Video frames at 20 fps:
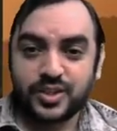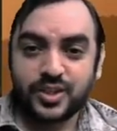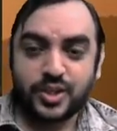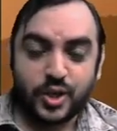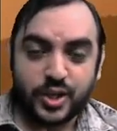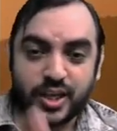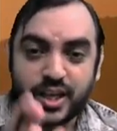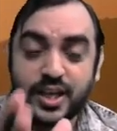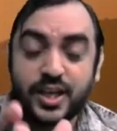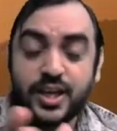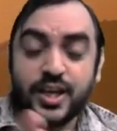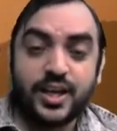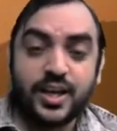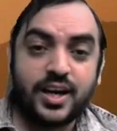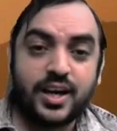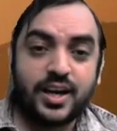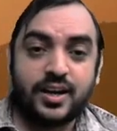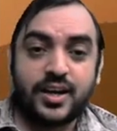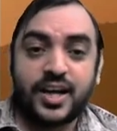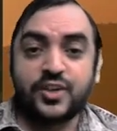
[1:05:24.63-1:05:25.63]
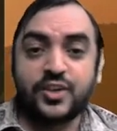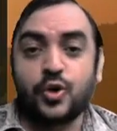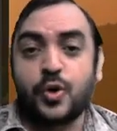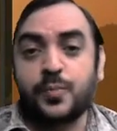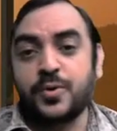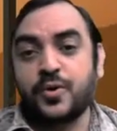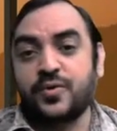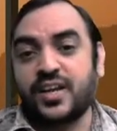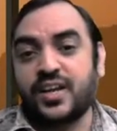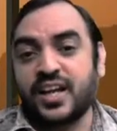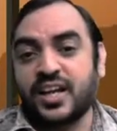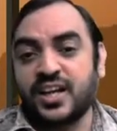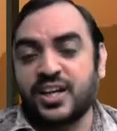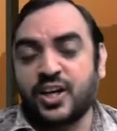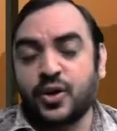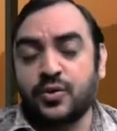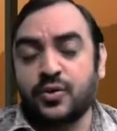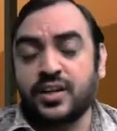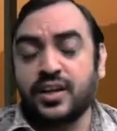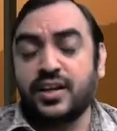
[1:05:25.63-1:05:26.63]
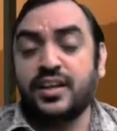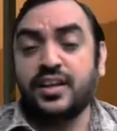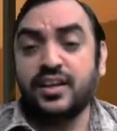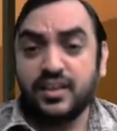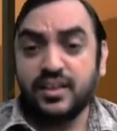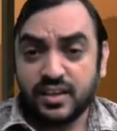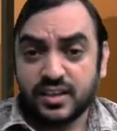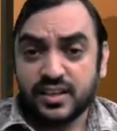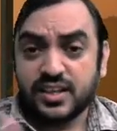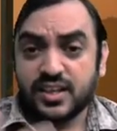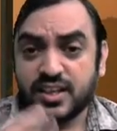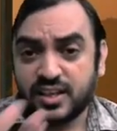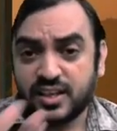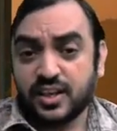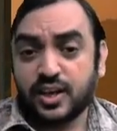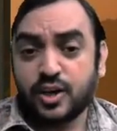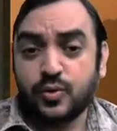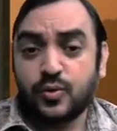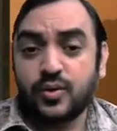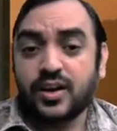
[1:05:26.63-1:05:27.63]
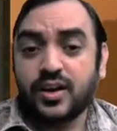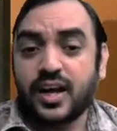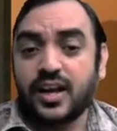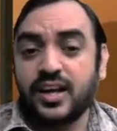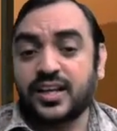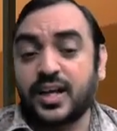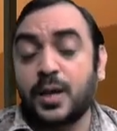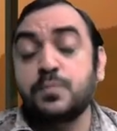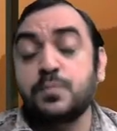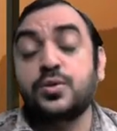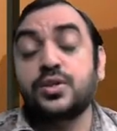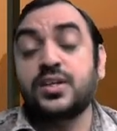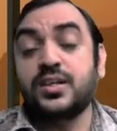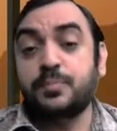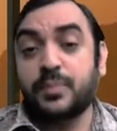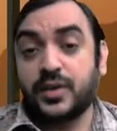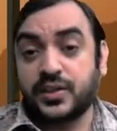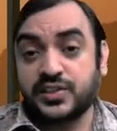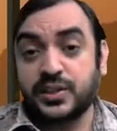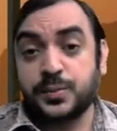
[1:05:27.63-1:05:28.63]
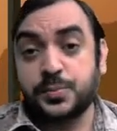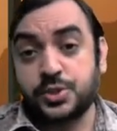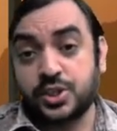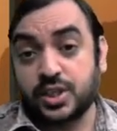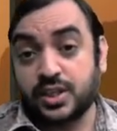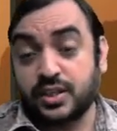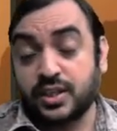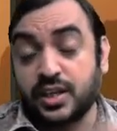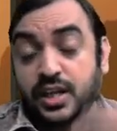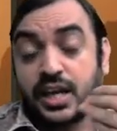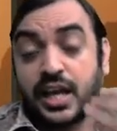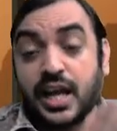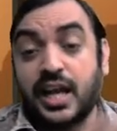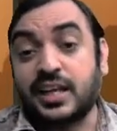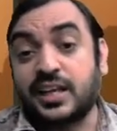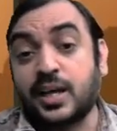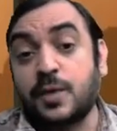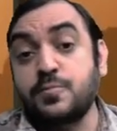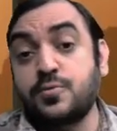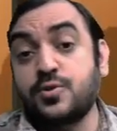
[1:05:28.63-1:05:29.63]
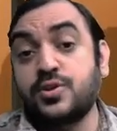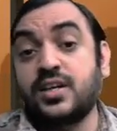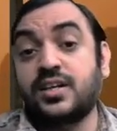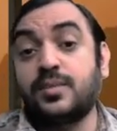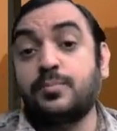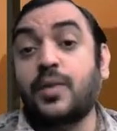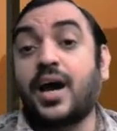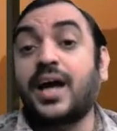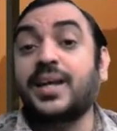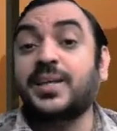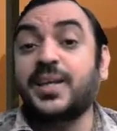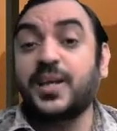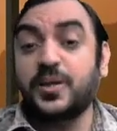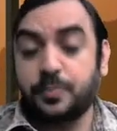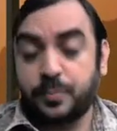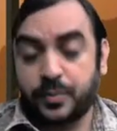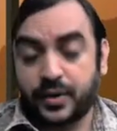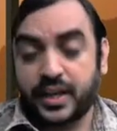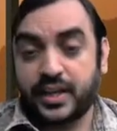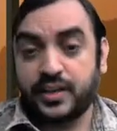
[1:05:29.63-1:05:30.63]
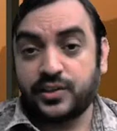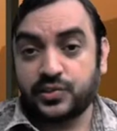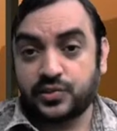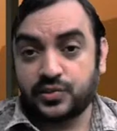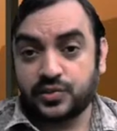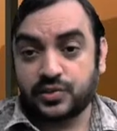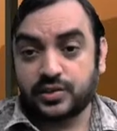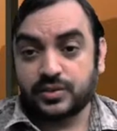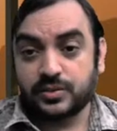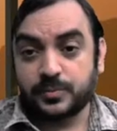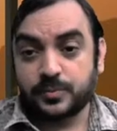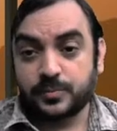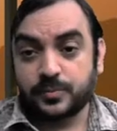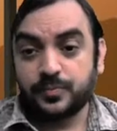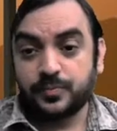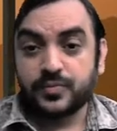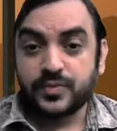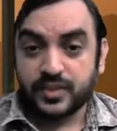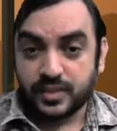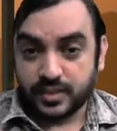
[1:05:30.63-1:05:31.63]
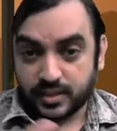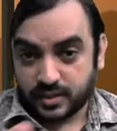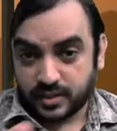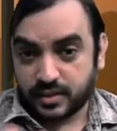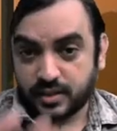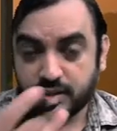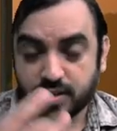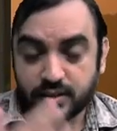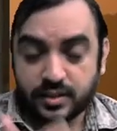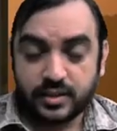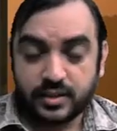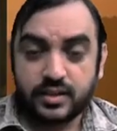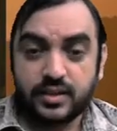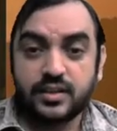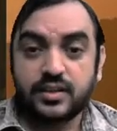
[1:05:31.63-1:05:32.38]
okay uh, i hope you have taken down till here now i'll come to that perception i'll come to that market price uh,